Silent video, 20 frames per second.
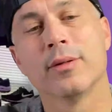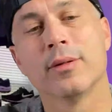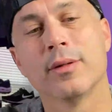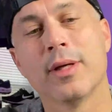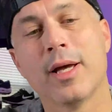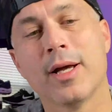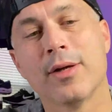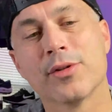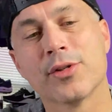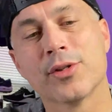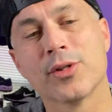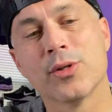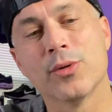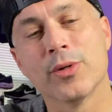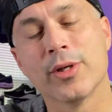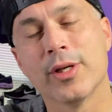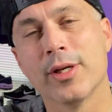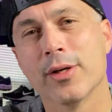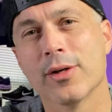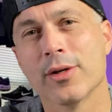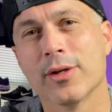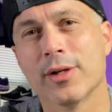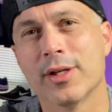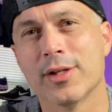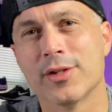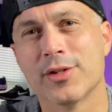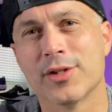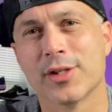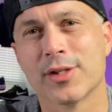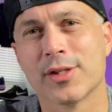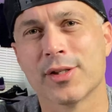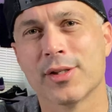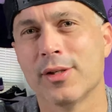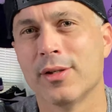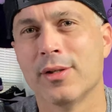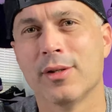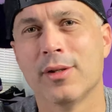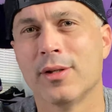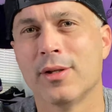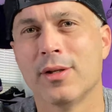outsole here is just
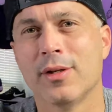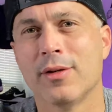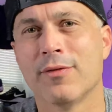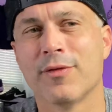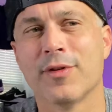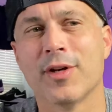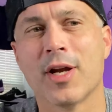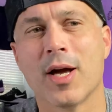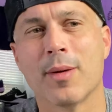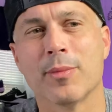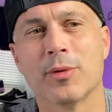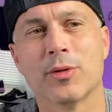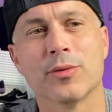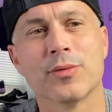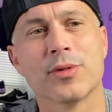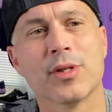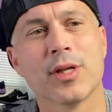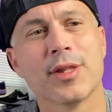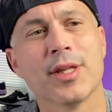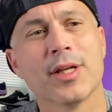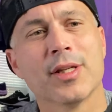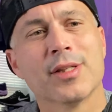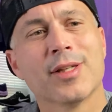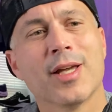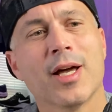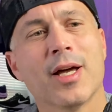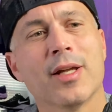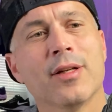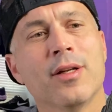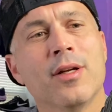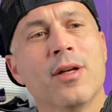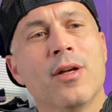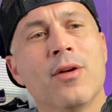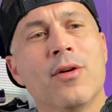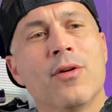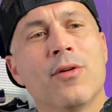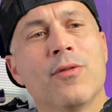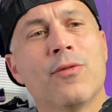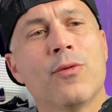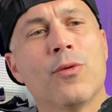phenomenal. I think it's got
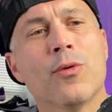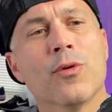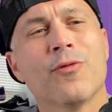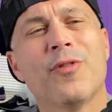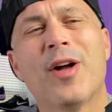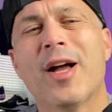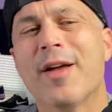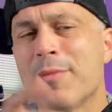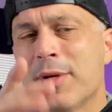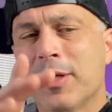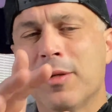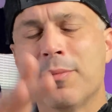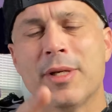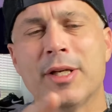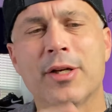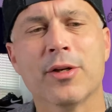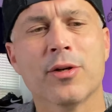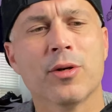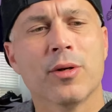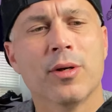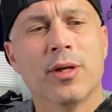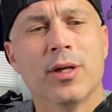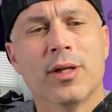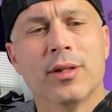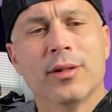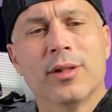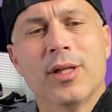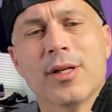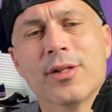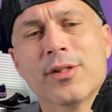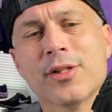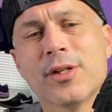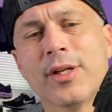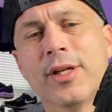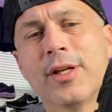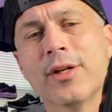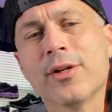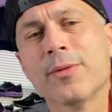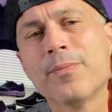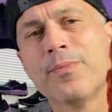5mm lugs on
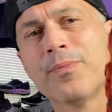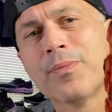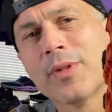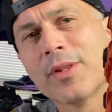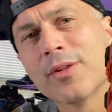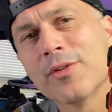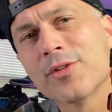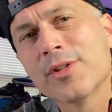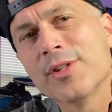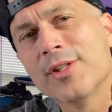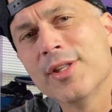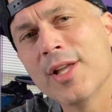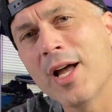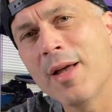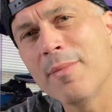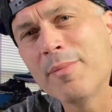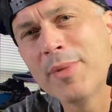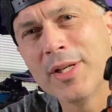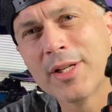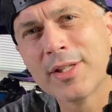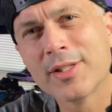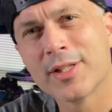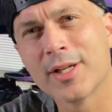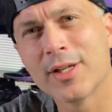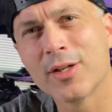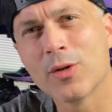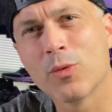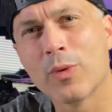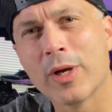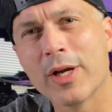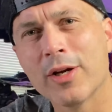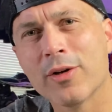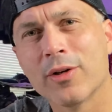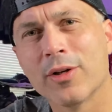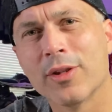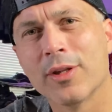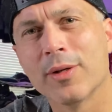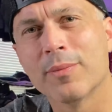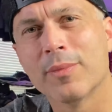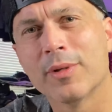here. There's not been a ton of wear
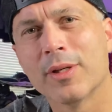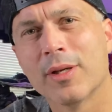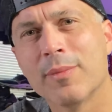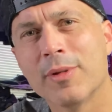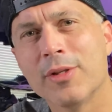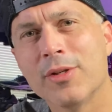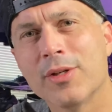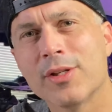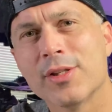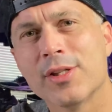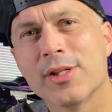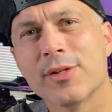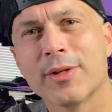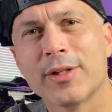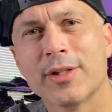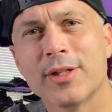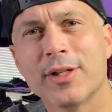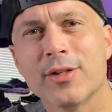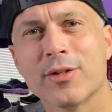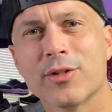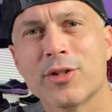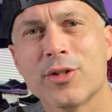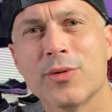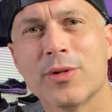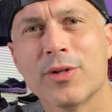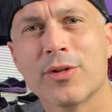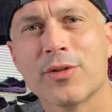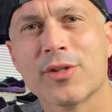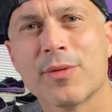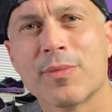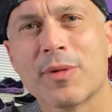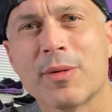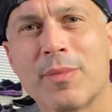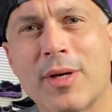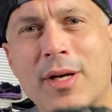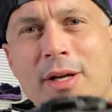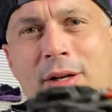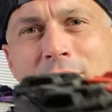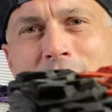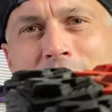on them. I mean, you can see right there, 200 something
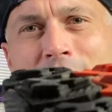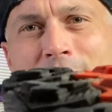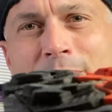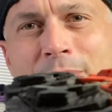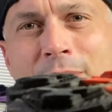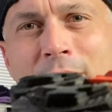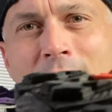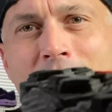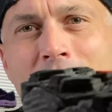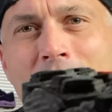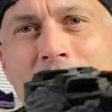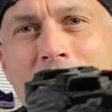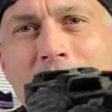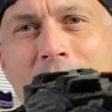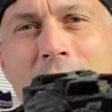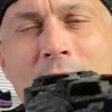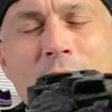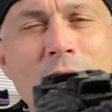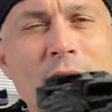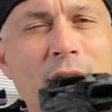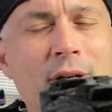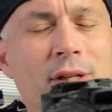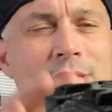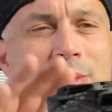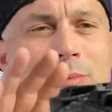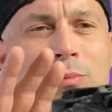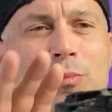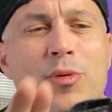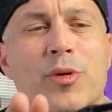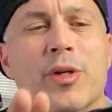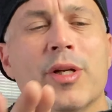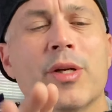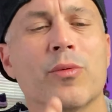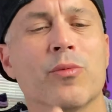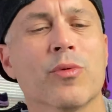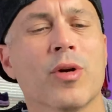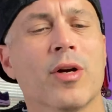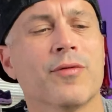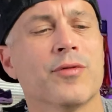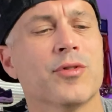miles, and I run in some pretty
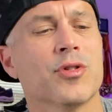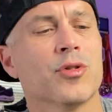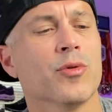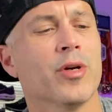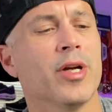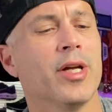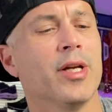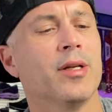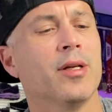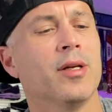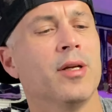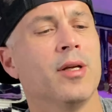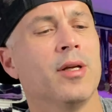rough terrain.